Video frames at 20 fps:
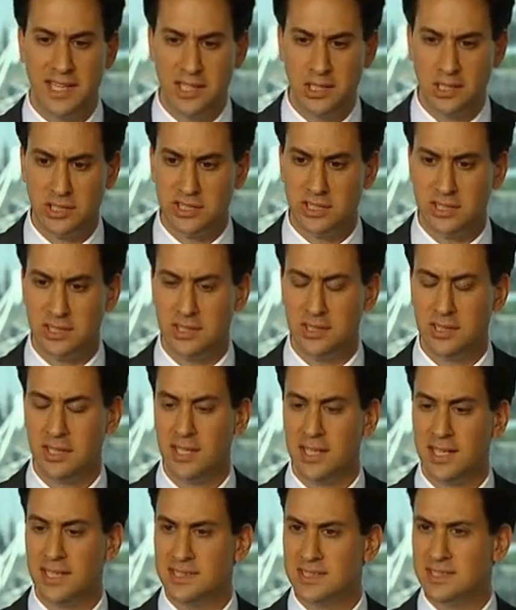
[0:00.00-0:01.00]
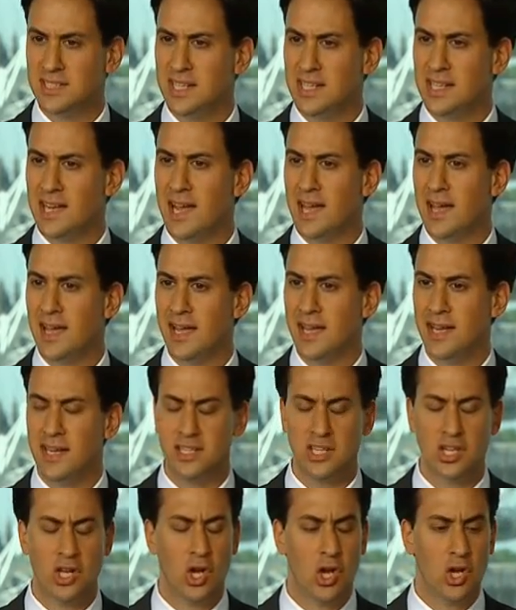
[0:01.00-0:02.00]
Hilton, his senior aide,